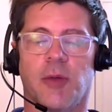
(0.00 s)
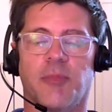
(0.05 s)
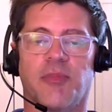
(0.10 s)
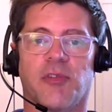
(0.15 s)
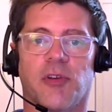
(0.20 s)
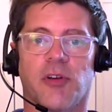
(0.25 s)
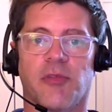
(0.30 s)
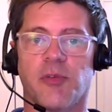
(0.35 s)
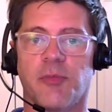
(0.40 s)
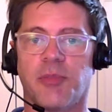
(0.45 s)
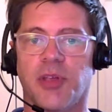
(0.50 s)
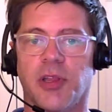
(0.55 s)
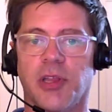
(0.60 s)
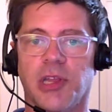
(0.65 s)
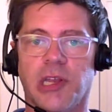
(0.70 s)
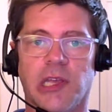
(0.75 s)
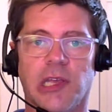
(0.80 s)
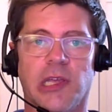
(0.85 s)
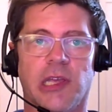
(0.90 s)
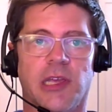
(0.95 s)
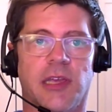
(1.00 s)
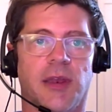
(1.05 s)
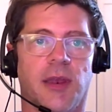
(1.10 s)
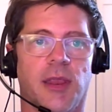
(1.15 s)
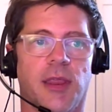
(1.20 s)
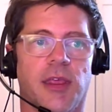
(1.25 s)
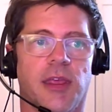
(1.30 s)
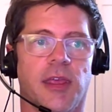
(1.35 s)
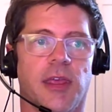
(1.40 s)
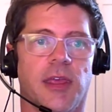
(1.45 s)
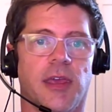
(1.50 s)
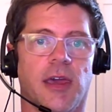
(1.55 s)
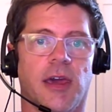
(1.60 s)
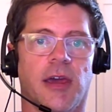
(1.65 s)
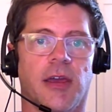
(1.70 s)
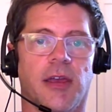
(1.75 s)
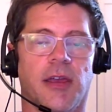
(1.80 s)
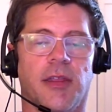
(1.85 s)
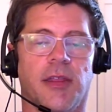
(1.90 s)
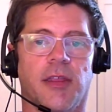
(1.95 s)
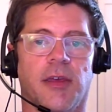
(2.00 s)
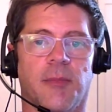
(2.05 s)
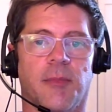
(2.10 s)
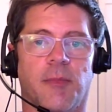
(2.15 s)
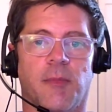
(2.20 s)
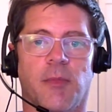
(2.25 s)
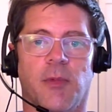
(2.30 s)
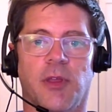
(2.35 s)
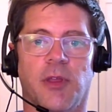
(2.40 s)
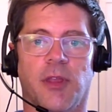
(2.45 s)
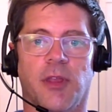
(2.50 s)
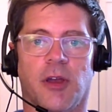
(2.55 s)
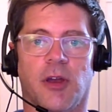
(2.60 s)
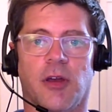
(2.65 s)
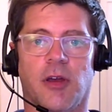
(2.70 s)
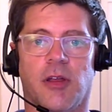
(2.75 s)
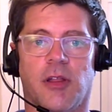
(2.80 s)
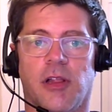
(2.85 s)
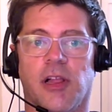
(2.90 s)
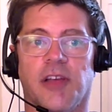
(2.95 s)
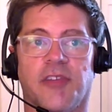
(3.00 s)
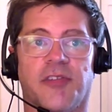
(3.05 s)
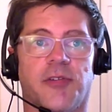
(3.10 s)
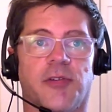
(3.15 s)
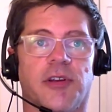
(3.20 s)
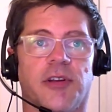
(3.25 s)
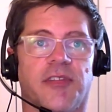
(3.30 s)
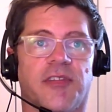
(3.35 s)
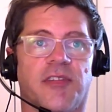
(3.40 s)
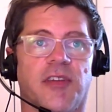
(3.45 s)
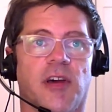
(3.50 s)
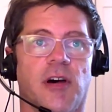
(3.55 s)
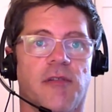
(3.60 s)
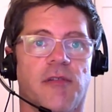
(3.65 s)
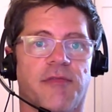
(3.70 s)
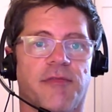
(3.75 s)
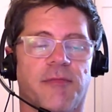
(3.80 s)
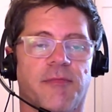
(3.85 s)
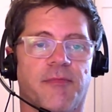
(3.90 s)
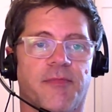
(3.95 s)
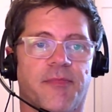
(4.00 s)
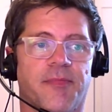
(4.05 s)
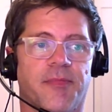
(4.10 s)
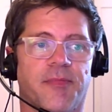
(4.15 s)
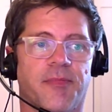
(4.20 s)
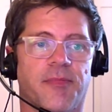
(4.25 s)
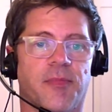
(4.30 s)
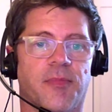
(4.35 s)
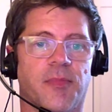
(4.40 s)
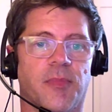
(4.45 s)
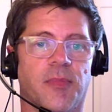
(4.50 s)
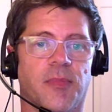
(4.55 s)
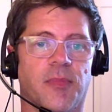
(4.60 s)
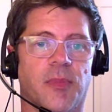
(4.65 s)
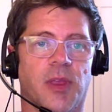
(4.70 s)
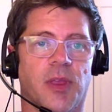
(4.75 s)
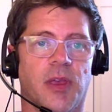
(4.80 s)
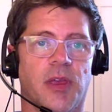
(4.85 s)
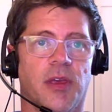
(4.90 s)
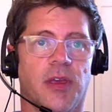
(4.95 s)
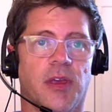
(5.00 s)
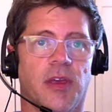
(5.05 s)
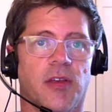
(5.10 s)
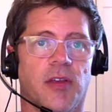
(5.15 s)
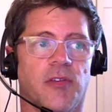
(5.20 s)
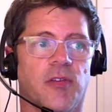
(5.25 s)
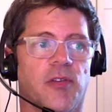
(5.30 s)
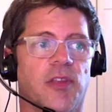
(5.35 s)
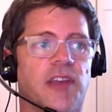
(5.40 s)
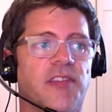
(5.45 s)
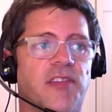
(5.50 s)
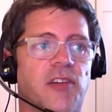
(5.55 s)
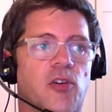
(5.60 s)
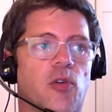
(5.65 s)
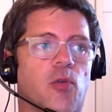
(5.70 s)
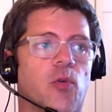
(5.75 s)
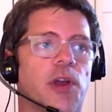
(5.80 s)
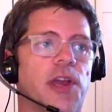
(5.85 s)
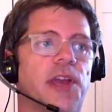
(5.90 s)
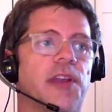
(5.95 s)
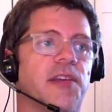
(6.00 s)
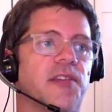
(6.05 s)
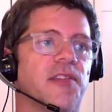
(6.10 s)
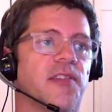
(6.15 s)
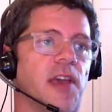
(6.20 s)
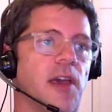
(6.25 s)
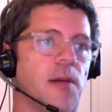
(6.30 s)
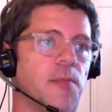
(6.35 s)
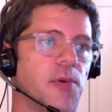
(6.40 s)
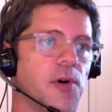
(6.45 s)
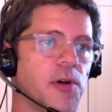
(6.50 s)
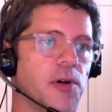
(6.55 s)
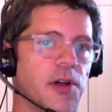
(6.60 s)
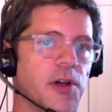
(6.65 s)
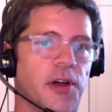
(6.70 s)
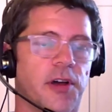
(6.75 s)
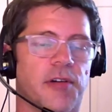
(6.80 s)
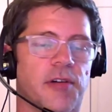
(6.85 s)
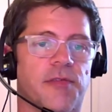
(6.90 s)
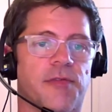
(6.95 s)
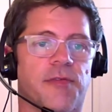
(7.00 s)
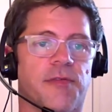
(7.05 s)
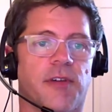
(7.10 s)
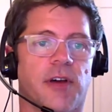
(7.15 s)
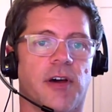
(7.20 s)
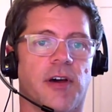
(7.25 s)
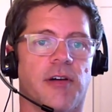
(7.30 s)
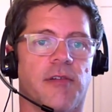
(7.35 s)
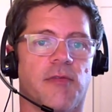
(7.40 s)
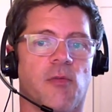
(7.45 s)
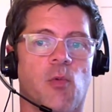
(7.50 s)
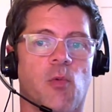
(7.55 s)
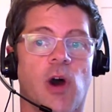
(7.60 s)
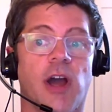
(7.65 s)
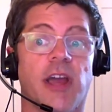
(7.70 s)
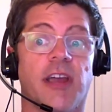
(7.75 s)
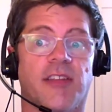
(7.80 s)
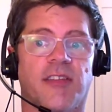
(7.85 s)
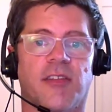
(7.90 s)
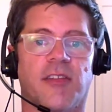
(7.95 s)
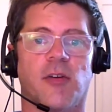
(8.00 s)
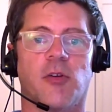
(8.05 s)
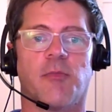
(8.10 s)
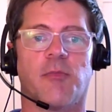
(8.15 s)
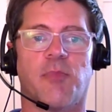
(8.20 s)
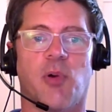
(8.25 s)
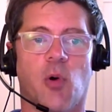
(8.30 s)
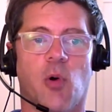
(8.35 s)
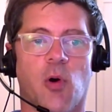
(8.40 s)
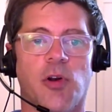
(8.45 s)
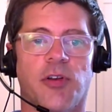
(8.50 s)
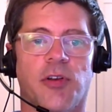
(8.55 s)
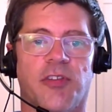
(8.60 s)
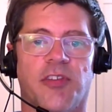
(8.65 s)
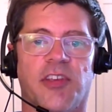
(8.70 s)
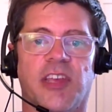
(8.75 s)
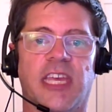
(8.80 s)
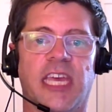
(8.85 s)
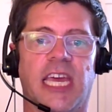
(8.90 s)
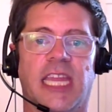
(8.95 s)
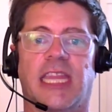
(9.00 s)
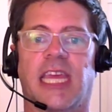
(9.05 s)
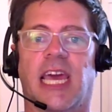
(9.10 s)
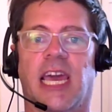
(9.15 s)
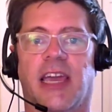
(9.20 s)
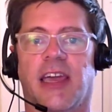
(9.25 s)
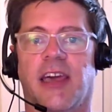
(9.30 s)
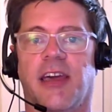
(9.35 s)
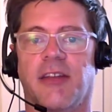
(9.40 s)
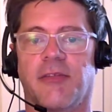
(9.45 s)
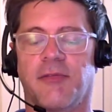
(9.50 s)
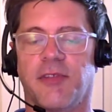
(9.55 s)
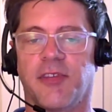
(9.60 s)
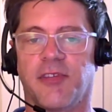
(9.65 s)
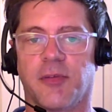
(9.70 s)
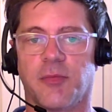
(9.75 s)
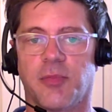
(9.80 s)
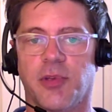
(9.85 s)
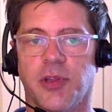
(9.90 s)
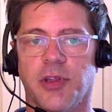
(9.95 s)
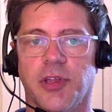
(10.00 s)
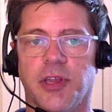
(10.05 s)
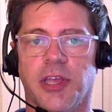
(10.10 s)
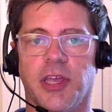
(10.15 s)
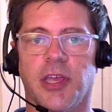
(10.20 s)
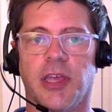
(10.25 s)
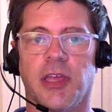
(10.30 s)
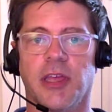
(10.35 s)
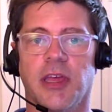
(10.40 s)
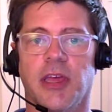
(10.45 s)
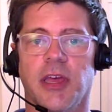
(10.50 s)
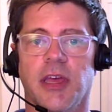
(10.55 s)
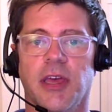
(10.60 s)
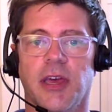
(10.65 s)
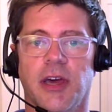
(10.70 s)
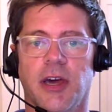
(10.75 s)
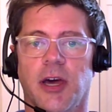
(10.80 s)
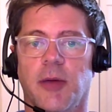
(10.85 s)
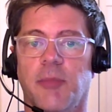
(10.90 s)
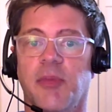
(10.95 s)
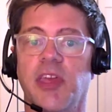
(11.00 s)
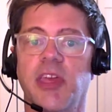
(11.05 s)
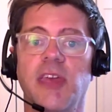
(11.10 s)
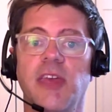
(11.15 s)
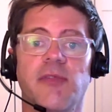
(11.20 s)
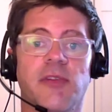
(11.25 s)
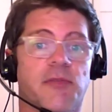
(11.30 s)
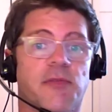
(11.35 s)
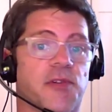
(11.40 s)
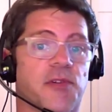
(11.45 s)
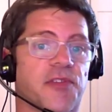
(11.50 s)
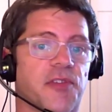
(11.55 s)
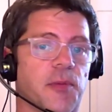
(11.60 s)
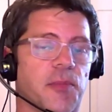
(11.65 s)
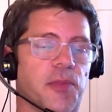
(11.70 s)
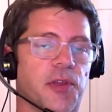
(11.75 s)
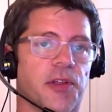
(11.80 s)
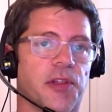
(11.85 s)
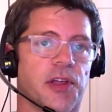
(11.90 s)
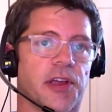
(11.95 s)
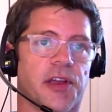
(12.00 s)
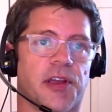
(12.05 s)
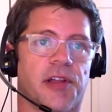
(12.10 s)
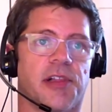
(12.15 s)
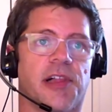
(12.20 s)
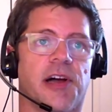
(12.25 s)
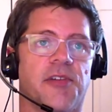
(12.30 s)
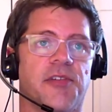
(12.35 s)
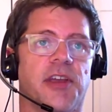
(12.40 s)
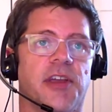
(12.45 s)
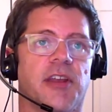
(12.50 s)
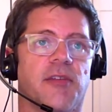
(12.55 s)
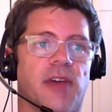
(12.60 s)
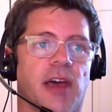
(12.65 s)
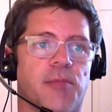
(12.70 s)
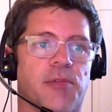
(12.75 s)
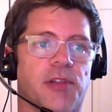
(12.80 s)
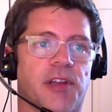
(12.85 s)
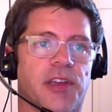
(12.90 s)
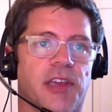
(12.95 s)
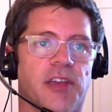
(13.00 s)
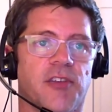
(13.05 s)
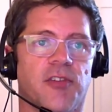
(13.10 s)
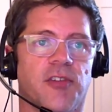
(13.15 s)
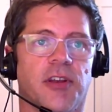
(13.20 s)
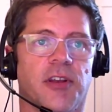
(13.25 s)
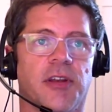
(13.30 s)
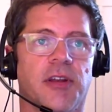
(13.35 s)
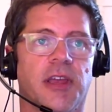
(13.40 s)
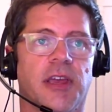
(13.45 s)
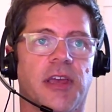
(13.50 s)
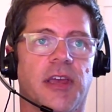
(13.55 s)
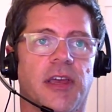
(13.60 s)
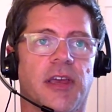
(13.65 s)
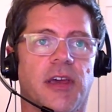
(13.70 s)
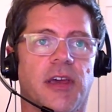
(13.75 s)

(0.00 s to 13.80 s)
observability in the uh, in the in the cluster itself. So that's a great example of of why it's so important to get that kind of visibility, um, even for something like a cloud native application.